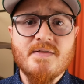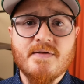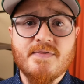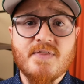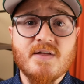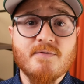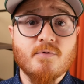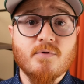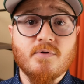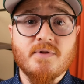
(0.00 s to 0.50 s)

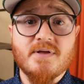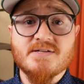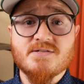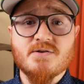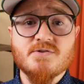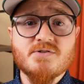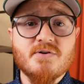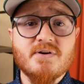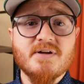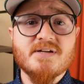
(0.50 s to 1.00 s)
that they've released.
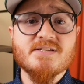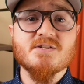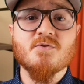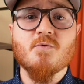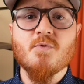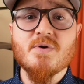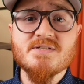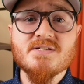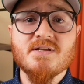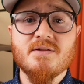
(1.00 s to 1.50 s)
Those are
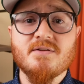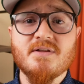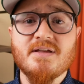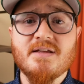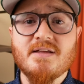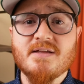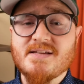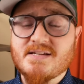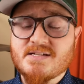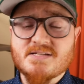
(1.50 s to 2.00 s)

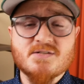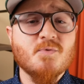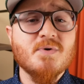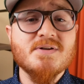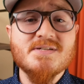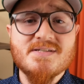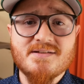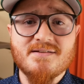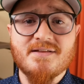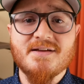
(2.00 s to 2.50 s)

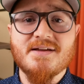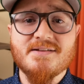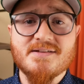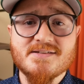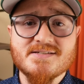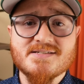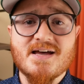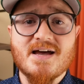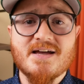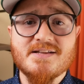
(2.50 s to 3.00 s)
exquisitely
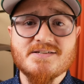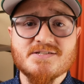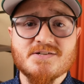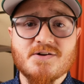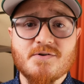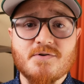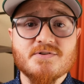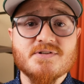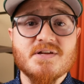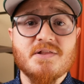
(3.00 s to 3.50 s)
designed
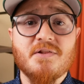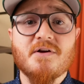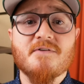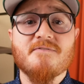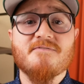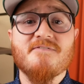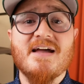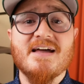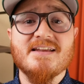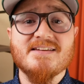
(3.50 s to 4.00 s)
scooters. They
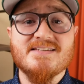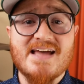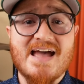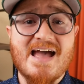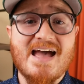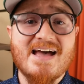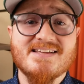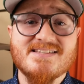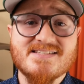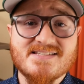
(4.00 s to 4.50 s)
look
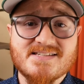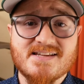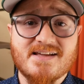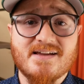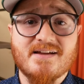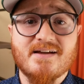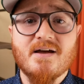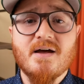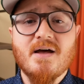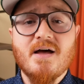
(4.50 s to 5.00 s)

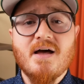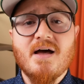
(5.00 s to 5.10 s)
fantastic.